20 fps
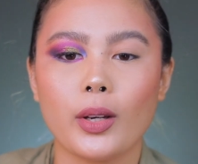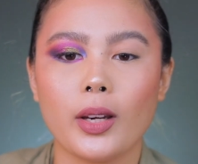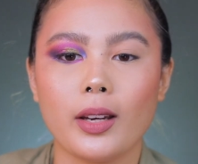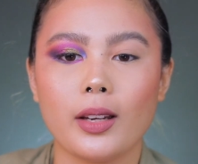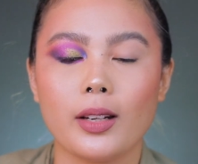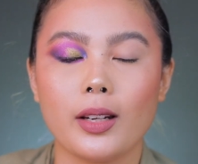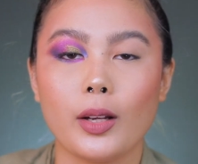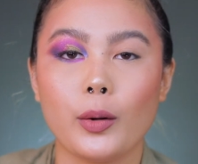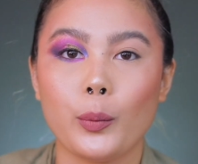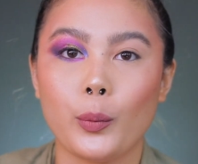
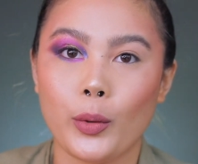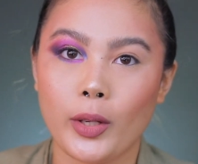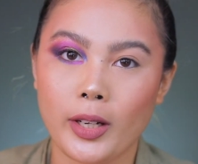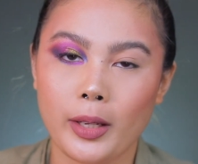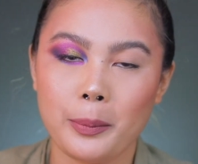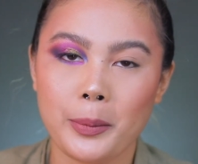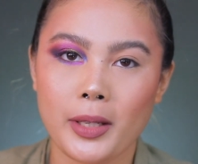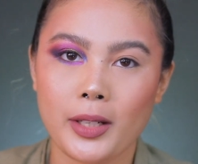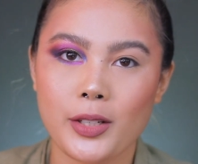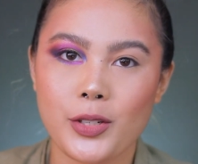Okay, now
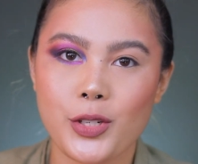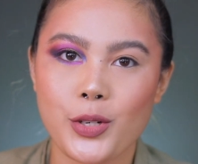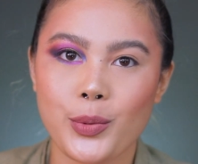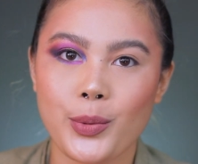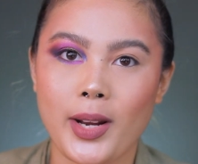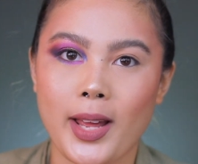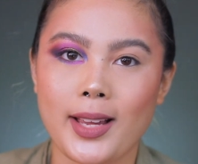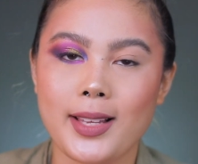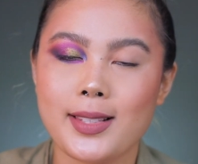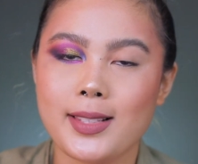what I'm going to
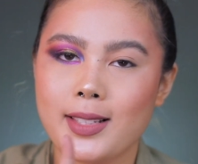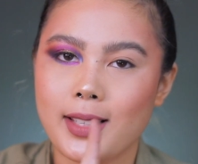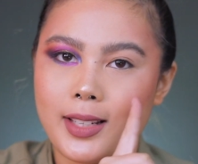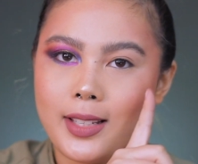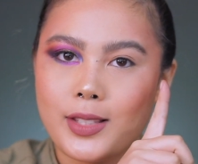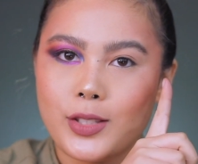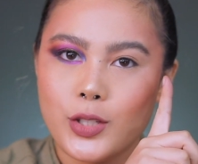do next